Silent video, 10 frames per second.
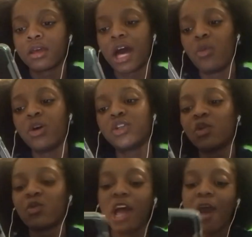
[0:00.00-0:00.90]
I will
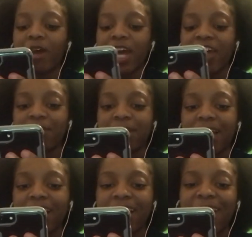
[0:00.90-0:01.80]
do Rod Wave, but
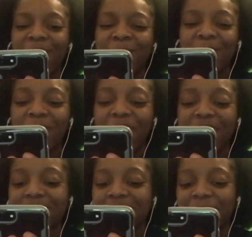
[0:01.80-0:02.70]
like I don't know all
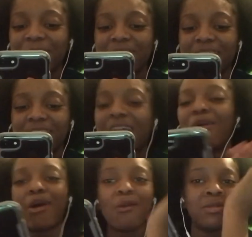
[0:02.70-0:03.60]
his lyrics. Like I
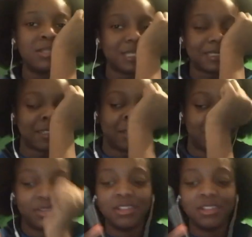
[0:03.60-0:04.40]
don't, I listen to him.